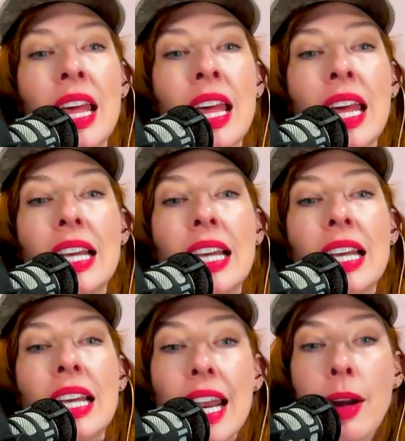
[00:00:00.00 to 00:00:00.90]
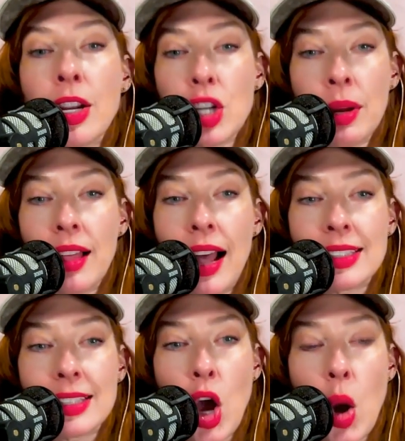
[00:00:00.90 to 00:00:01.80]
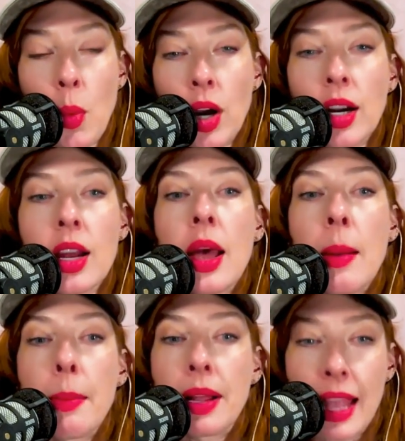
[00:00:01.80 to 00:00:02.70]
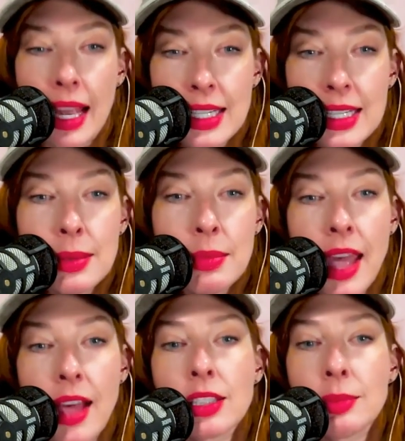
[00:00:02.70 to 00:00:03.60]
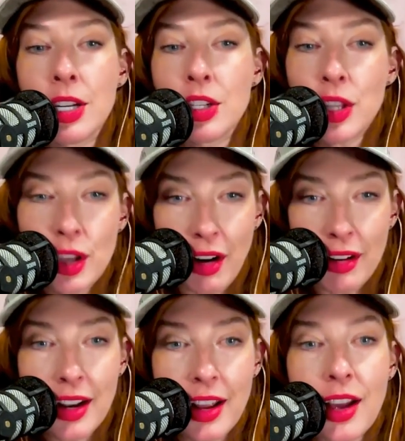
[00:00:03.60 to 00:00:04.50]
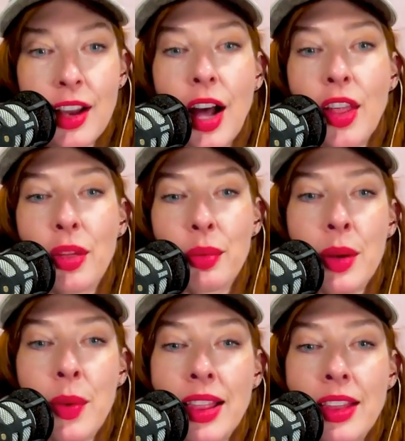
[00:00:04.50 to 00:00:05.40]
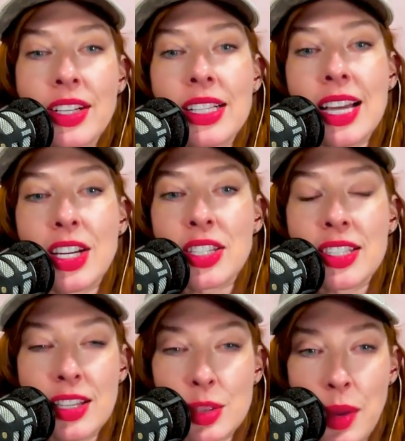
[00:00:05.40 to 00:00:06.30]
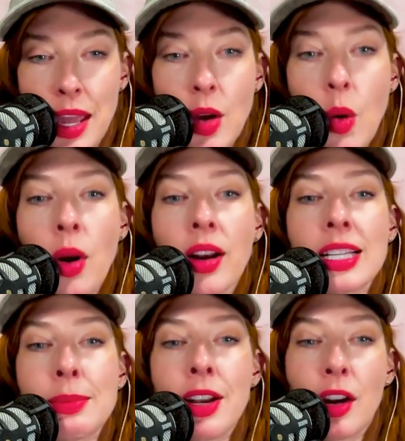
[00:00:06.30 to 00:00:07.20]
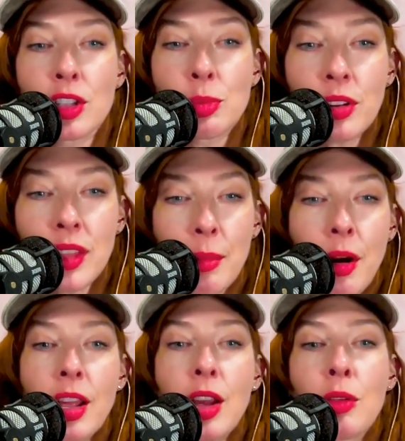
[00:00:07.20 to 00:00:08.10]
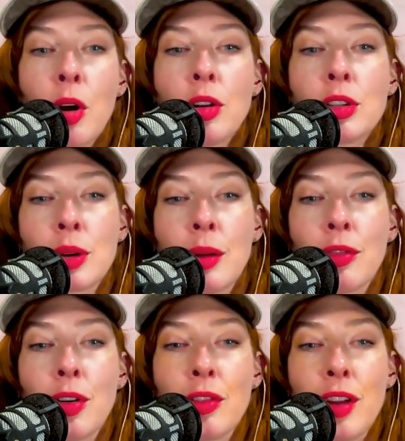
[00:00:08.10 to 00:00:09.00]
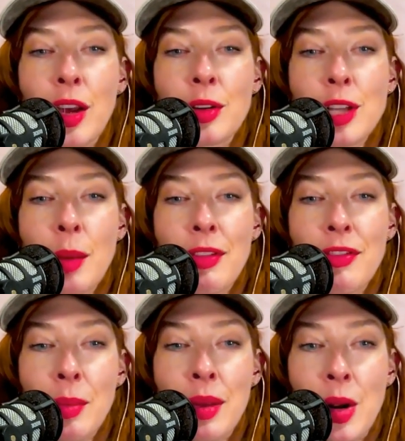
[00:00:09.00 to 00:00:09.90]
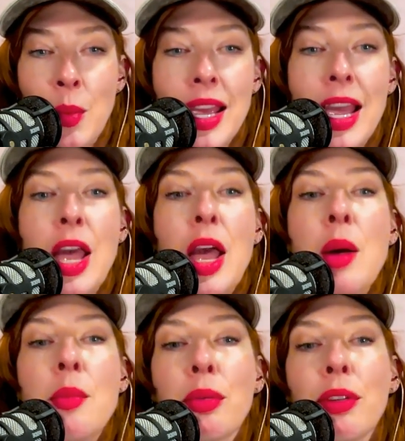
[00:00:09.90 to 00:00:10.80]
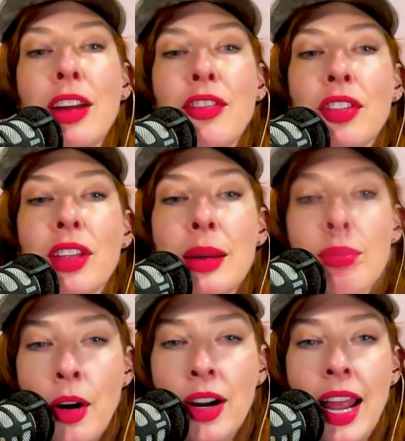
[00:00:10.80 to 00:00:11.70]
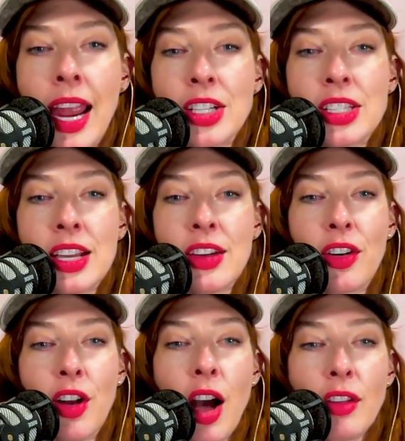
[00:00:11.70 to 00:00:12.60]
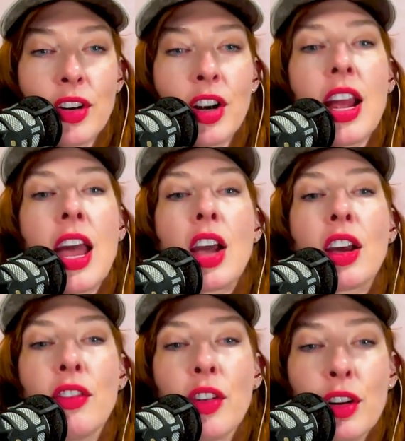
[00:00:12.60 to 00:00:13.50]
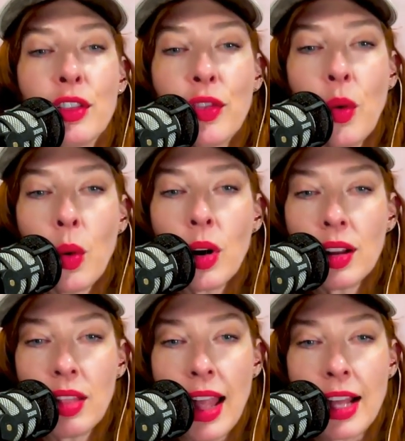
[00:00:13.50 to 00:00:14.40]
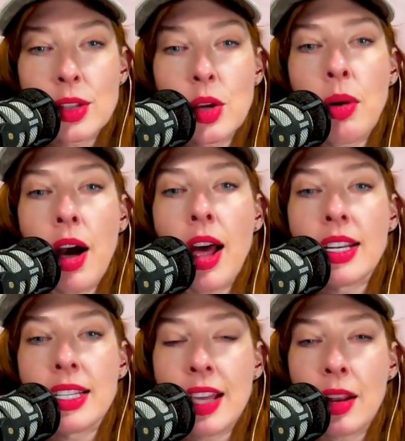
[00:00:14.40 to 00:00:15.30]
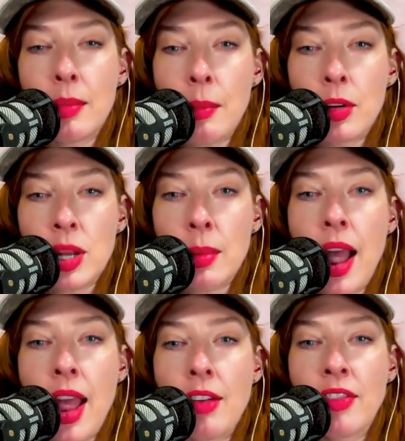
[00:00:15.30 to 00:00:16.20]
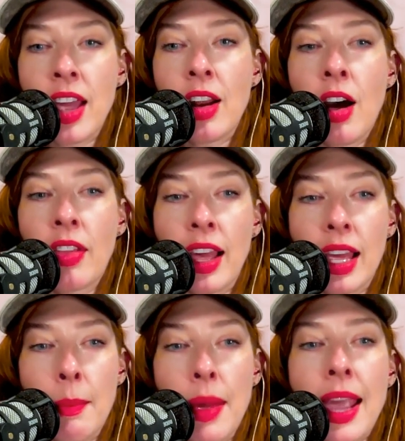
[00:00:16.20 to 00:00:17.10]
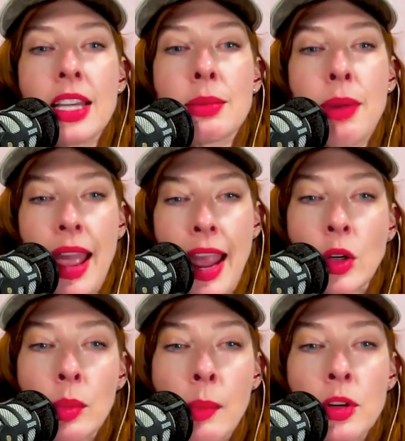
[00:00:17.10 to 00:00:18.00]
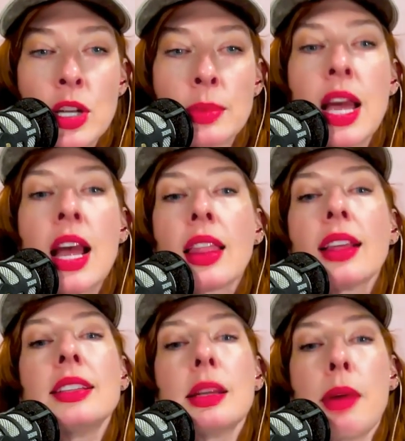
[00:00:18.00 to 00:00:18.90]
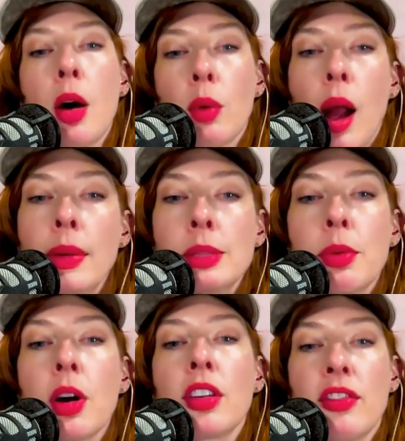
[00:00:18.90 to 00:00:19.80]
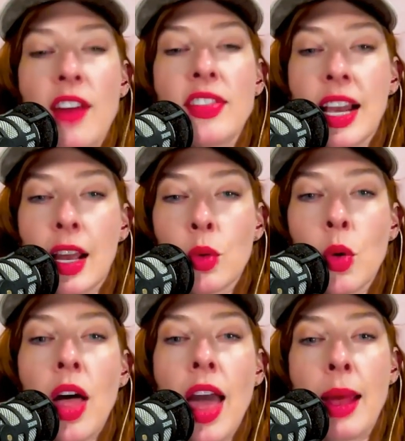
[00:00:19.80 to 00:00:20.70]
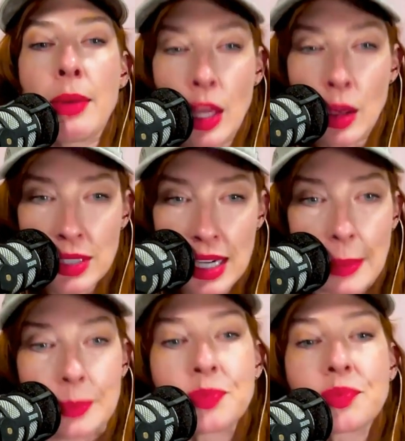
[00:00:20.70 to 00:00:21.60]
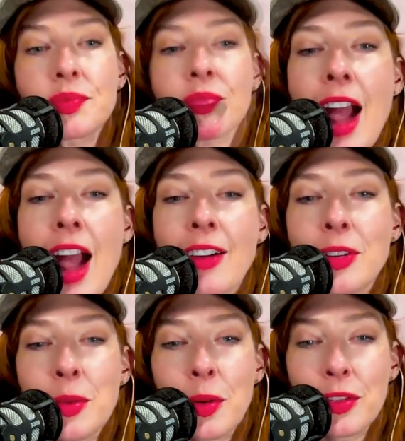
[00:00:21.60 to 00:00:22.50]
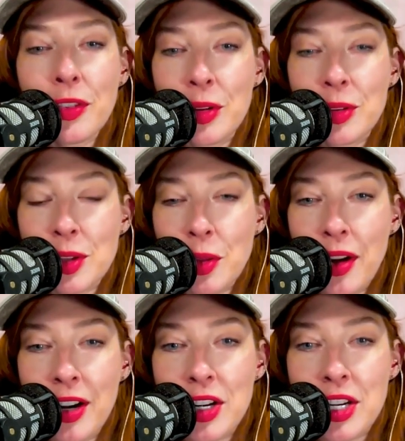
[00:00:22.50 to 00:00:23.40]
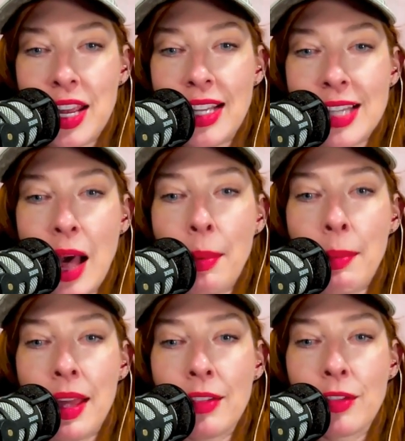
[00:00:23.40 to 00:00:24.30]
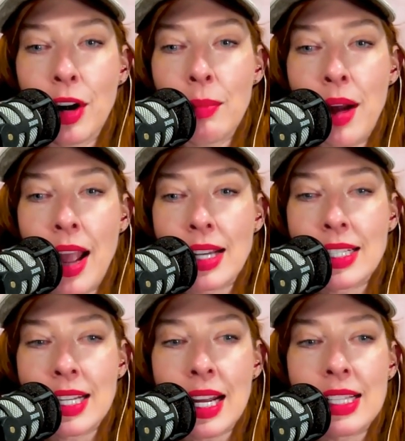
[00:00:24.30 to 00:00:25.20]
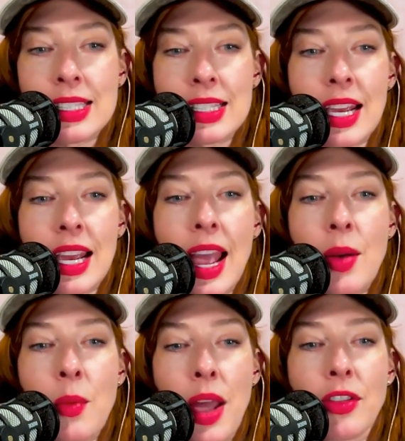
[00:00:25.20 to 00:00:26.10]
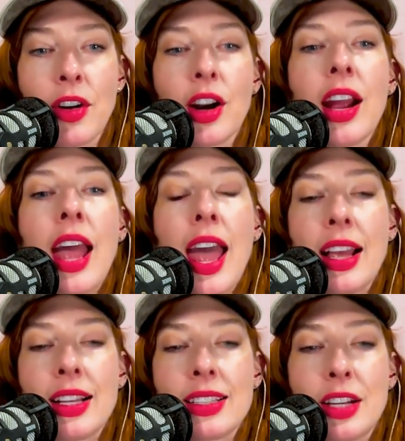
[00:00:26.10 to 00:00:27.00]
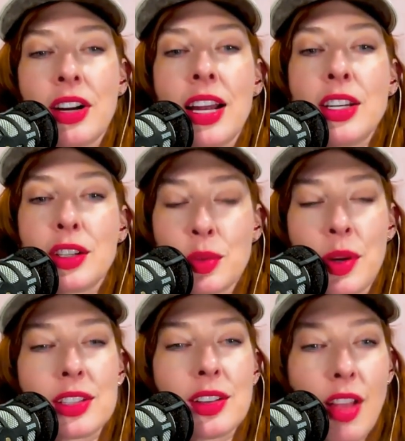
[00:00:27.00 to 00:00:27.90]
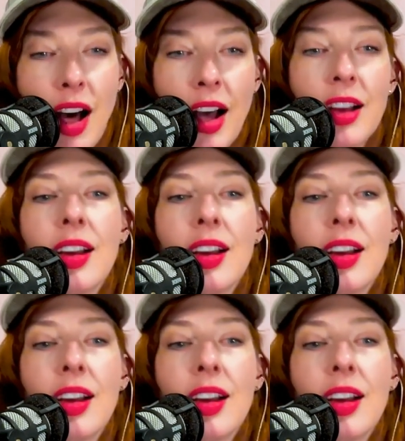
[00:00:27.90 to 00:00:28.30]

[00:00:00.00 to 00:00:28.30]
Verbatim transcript: Stayed on top of my German class and homework, planted some kale spinach in the garden, got three weightlifting sessions in this week, organized my daughter's birthday party, wrote a script for videos I'll be filming in a week, briefly marketed agency for an offer, converted four clients who bought a discounted membership at, via an online campaign to buy annual memberships, listened to Mel Robbins' book, The Five Second Rule, and I'm using it. I wrote to an old friend who's a lawyer and he's helping me convert my T and C and waiver etc., into Swiss law.